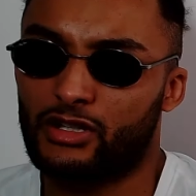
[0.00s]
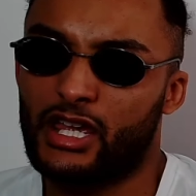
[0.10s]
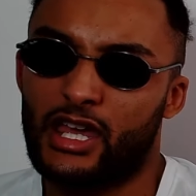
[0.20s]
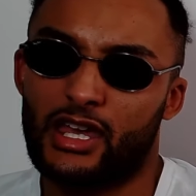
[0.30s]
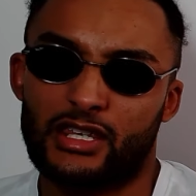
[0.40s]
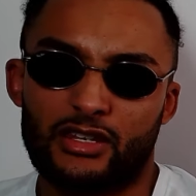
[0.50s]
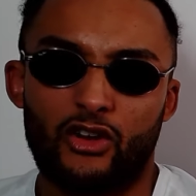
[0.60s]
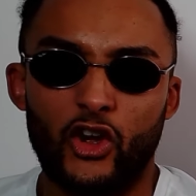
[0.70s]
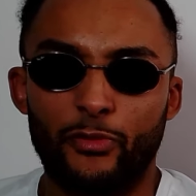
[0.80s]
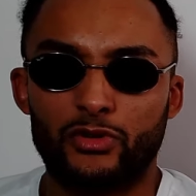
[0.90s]
Yeah, it's
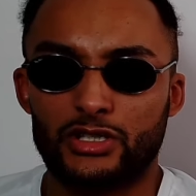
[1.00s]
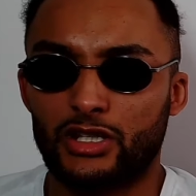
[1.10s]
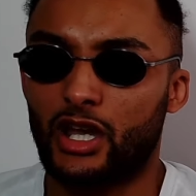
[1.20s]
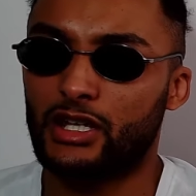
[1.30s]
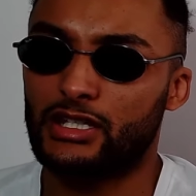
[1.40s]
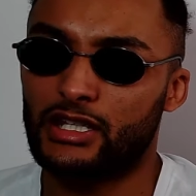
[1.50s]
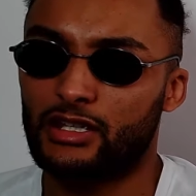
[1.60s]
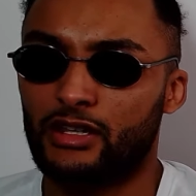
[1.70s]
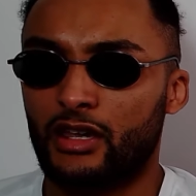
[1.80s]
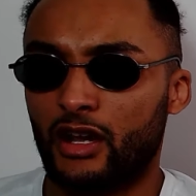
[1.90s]
horrible society.